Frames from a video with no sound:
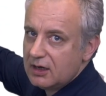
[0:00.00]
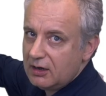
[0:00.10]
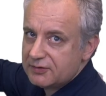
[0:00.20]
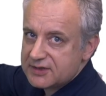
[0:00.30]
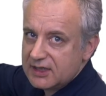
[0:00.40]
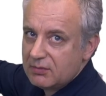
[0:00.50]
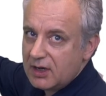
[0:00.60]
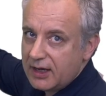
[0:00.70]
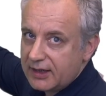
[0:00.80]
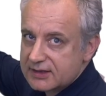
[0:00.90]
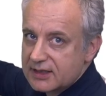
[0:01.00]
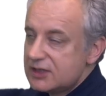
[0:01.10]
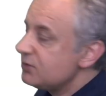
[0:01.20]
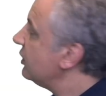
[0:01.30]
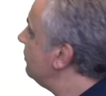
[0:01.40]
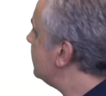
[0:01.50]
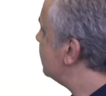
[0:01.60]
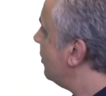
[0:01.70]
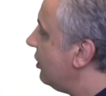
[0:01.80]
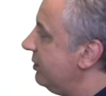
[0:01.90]
of sigma x, as what we
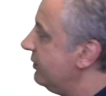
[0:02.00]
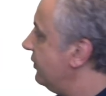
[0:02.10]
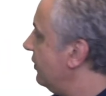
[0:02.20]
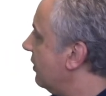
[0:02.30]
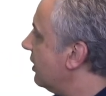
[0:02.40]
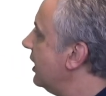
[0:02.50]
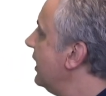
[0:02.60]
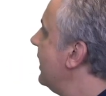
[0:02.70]
saw before.